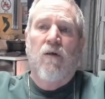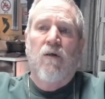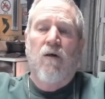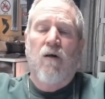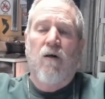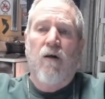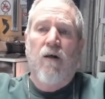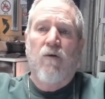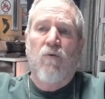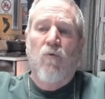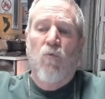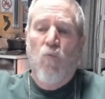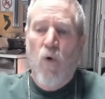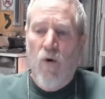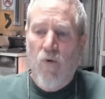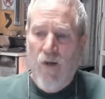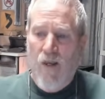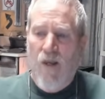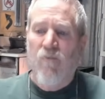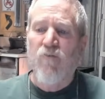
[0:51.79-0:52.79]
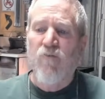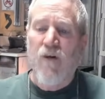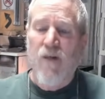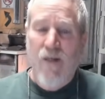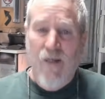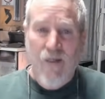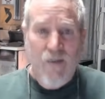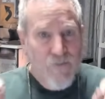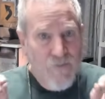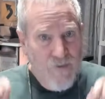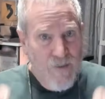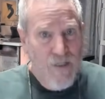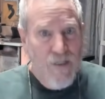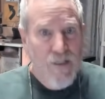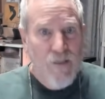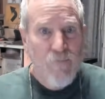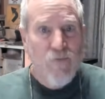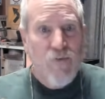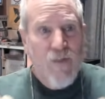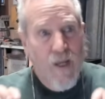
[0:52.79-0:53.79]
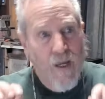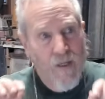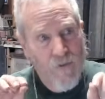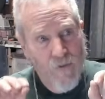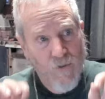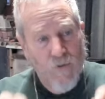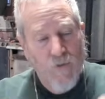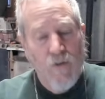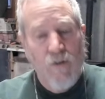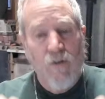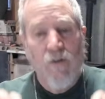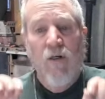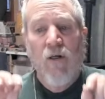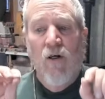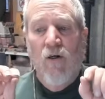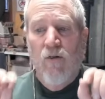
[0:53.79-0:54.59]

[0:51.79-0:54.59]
all right, wherever it deems that your